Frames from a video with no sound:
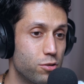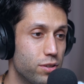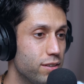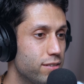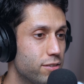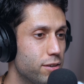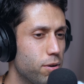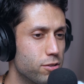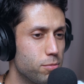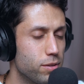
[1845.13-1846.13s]
is there a
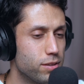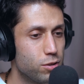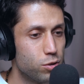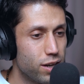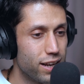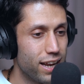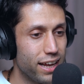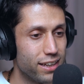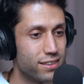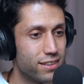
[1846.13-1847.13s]
possibility to
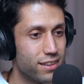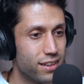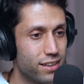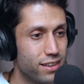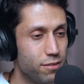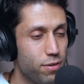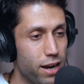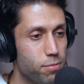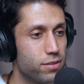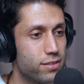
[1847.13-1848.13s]
connect the
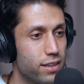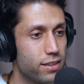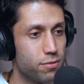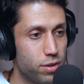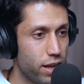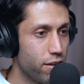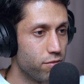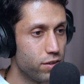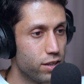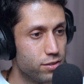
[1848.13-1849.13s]
variables that we
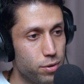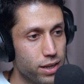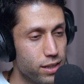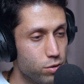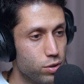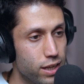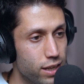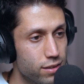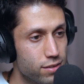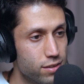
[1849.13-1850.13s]
have here directly to
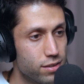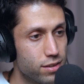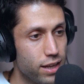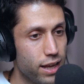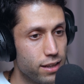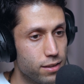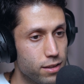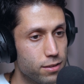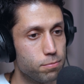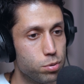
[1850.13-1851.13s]
Git and
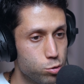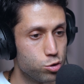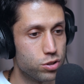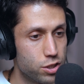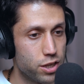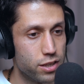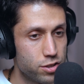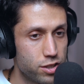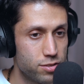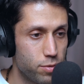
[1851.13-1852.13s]
then push the
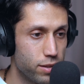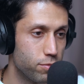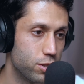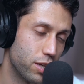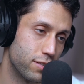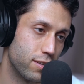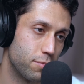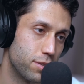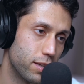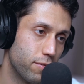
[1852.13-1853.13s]
changes when we change
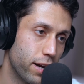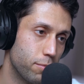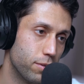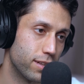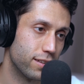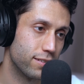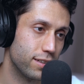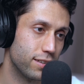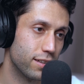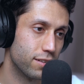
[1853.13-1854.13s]
something in the variables and see
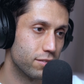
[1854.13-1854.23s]
the...